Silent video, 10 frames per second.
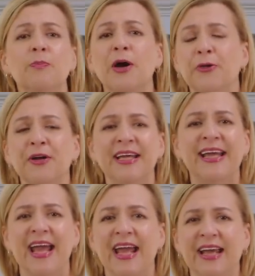buttery
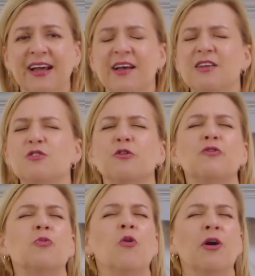cake
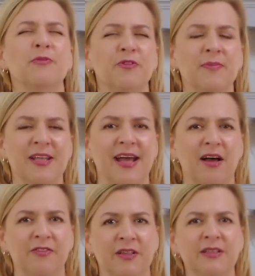served warm from the
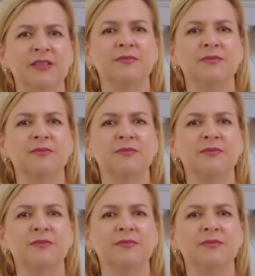oven?